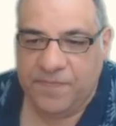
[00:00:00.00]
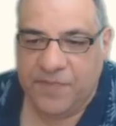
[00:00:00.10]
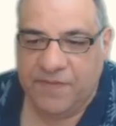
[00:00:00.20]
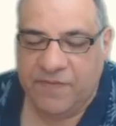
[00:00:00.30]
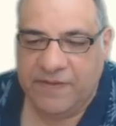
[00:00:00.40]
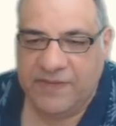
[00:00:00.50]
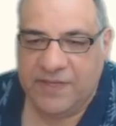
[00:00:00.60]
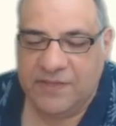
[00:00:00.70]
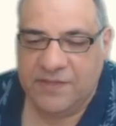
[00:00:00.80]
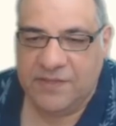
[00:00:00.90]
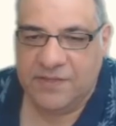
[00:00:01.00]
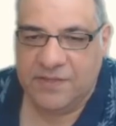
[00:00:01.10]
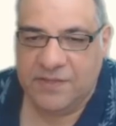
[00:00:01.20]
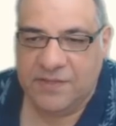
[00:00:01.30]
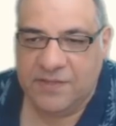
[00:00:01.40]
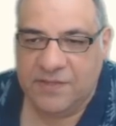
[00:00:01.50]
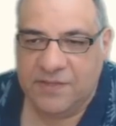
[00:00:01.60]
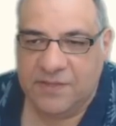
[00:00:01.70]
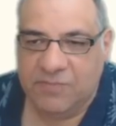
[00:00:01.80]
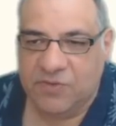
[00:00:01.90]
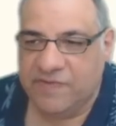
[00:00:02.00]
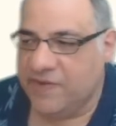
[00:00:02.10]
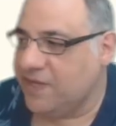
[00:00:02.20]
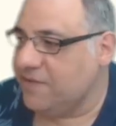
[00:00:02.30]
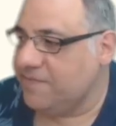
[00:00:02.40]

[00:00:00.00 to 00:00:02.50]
5 seconds to pause the video.